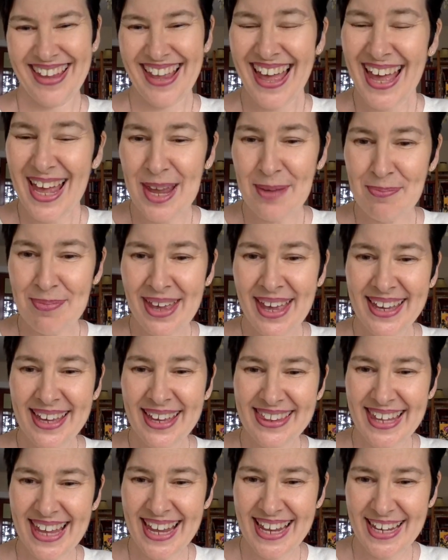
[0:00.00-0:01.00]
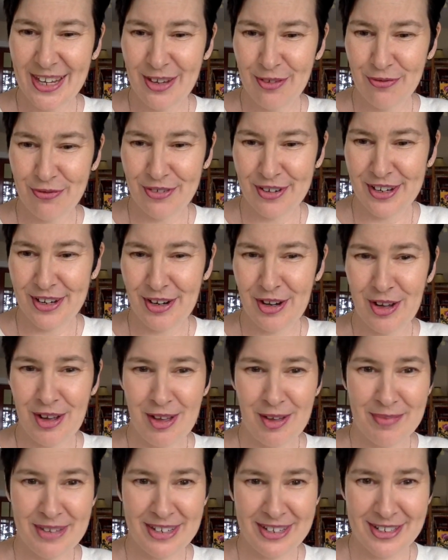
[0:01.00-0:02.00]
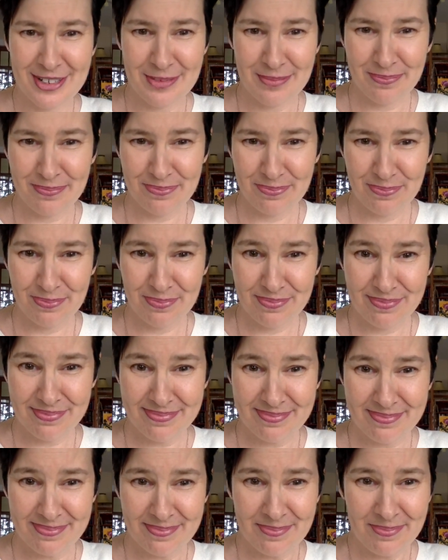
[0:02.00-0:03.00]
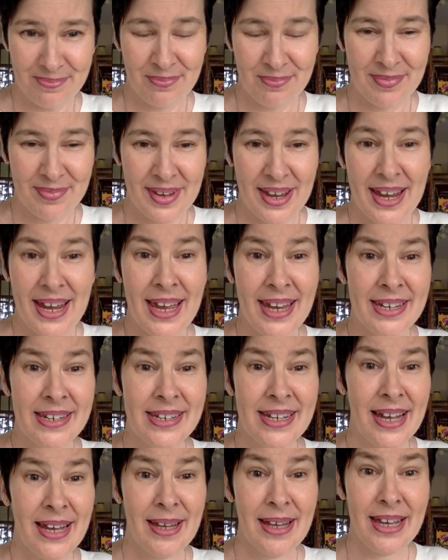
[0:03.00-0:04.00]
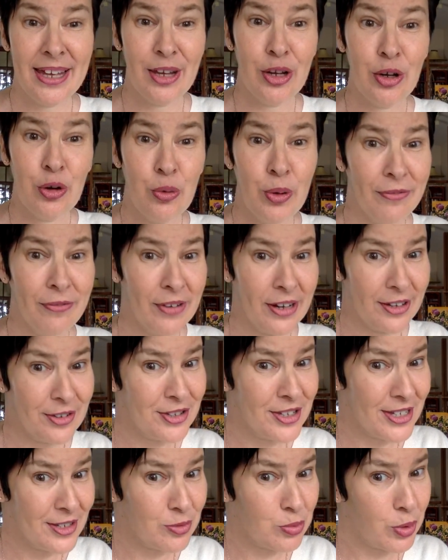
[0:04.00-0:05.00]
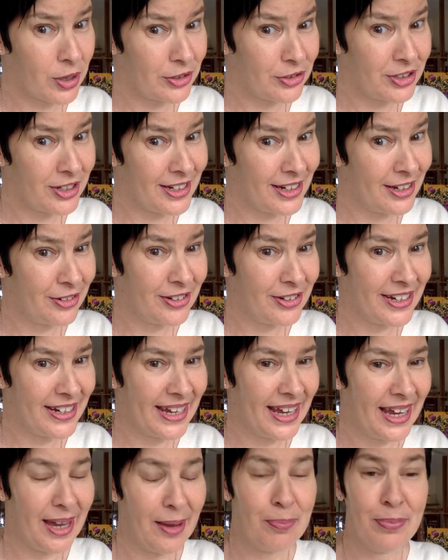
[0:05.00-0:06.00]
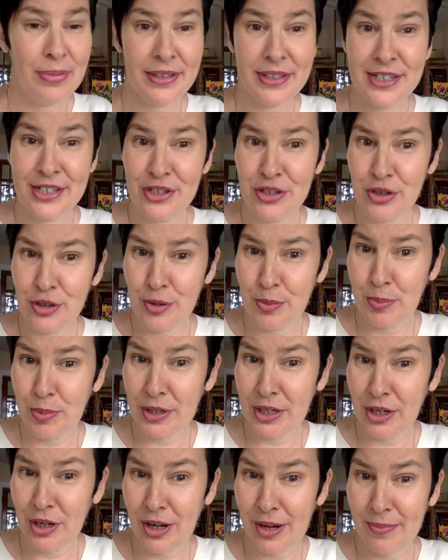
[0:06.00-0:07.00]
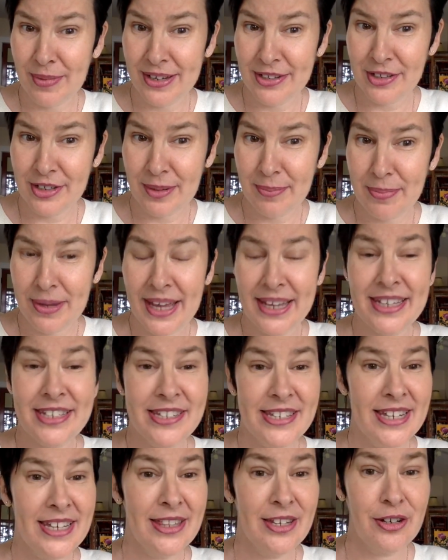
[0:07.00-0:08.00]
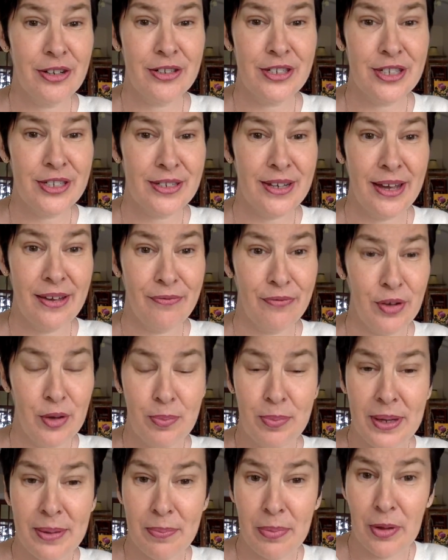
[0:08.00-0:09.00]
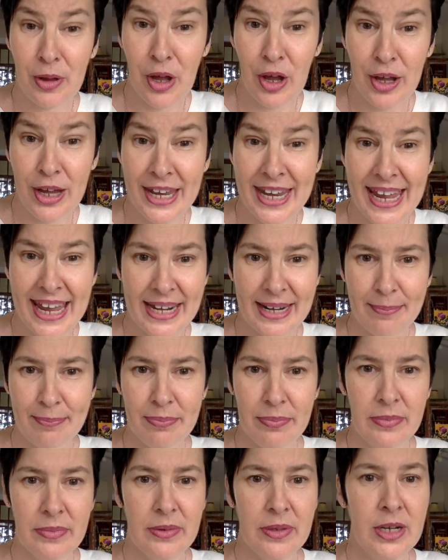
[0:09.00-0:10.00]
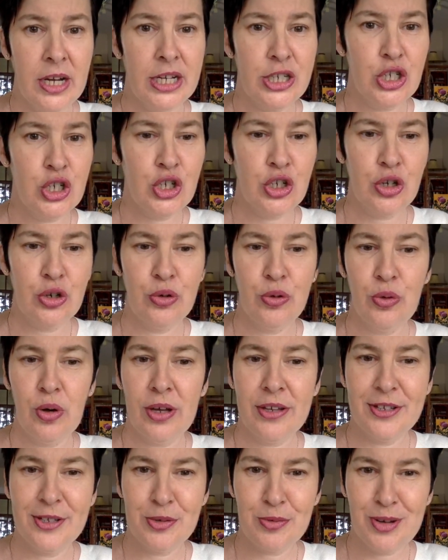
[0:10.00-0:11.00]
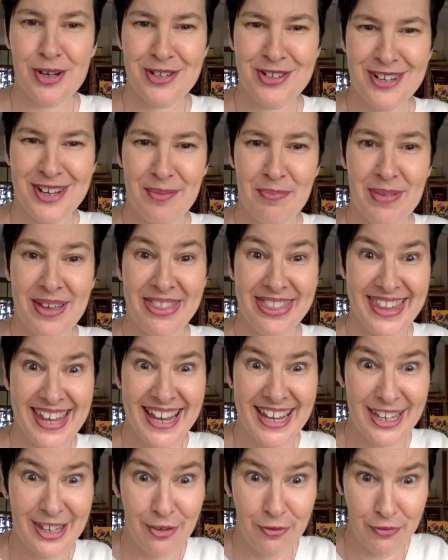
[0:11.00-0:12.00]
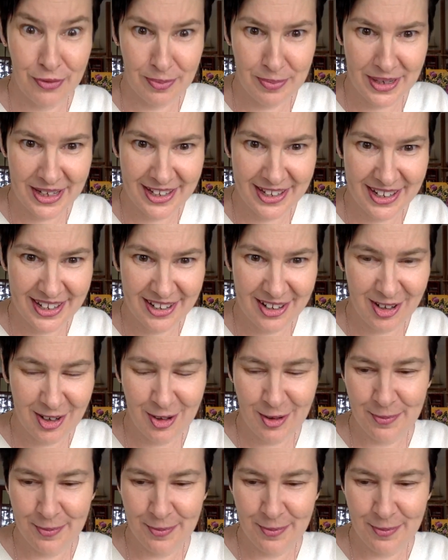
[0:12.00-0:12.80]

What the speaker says: Hi Meg, thank you for your comment. And whoever else is watching here today, please do put a comment up. I see there's a few people on, and I'm not sure who all is watching, but thank you for being here.